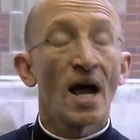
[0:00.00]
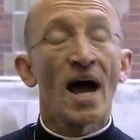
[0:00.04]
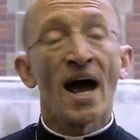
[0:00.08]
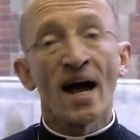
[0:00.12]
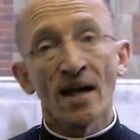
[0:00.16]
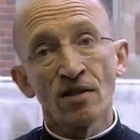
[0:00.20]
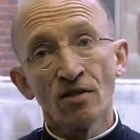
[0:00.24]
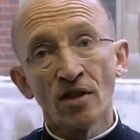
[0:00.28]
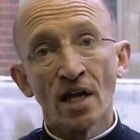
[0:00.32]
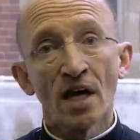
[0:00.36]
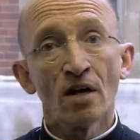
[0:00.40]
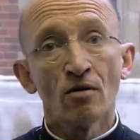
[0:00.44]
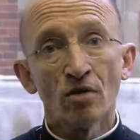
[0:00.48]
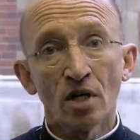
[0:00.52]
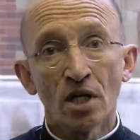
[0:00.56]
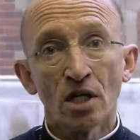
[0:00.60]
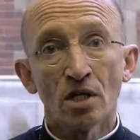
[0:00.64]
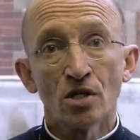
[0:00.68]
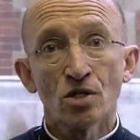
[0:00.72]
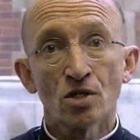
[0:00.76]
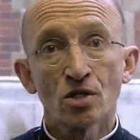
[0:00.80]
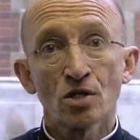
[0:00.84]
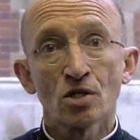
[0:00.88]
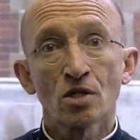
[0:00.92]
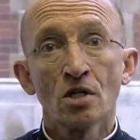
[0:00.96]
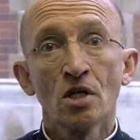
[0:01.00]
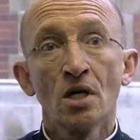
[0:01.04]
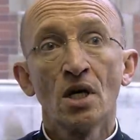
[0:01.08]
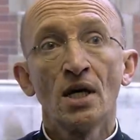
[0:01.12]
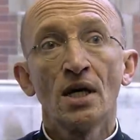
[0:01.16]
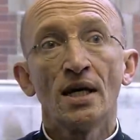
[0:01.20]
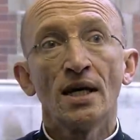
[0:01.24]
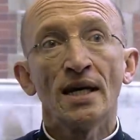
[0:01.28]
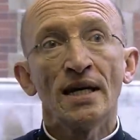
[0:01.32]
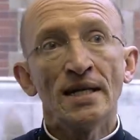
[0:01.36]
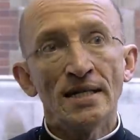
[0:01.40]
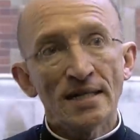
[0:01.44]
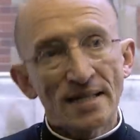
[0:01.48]
and there is
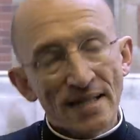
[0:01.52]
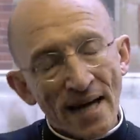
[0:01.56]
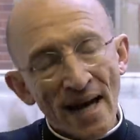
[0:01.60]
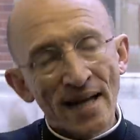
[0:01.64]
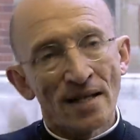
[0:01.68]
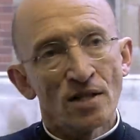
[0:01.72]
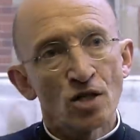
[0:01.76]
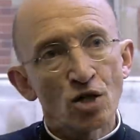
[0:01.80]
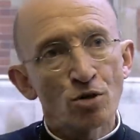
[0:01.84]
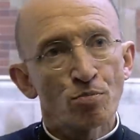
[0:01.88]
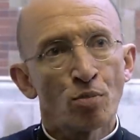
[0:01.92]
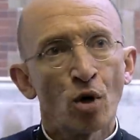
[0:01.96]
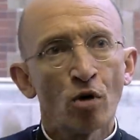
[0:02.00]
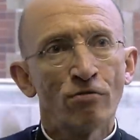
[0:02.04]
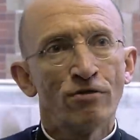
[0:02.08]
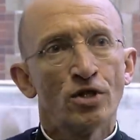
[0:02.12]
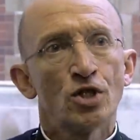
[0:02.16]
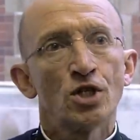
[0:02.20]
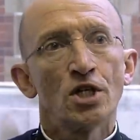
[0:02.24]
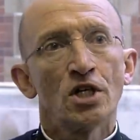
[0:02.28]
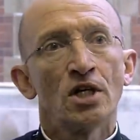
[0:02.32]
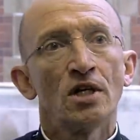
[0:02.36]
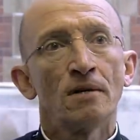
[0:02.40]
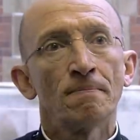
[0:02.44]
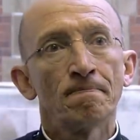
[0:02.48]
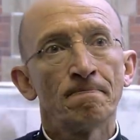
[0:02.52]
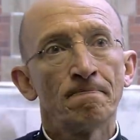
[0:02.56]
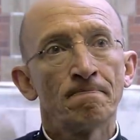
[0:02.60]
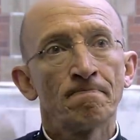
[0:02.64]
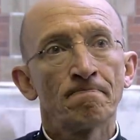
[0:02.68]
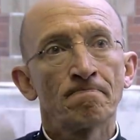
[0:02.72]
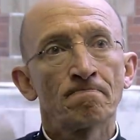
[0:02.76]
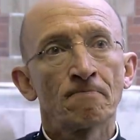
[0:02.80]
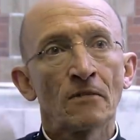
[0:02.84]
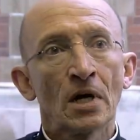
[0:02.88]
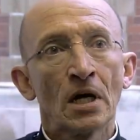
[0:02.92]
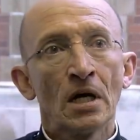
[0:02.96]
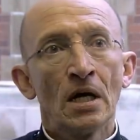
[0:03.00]
intense poverty.
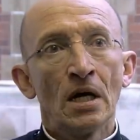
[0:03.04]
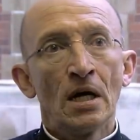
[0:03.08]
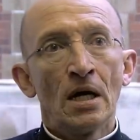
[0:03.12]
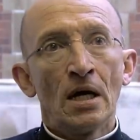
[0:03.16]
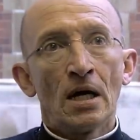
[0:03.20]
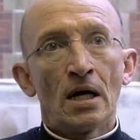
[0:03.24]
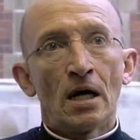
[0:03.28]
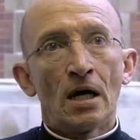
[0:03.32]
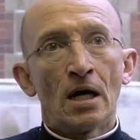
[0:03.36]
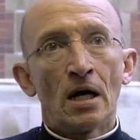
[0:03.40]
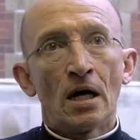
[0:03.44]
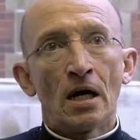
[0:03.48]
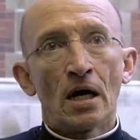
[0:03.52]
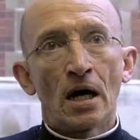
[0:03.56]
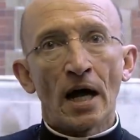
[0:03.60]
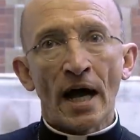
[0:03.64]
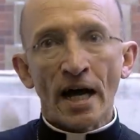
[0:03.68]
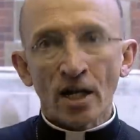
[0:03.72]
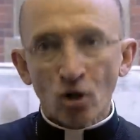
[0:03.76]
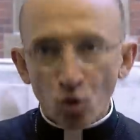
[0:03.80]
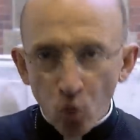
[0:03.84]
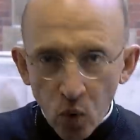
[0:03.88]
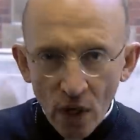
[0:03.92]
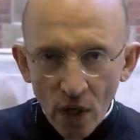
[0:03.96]
And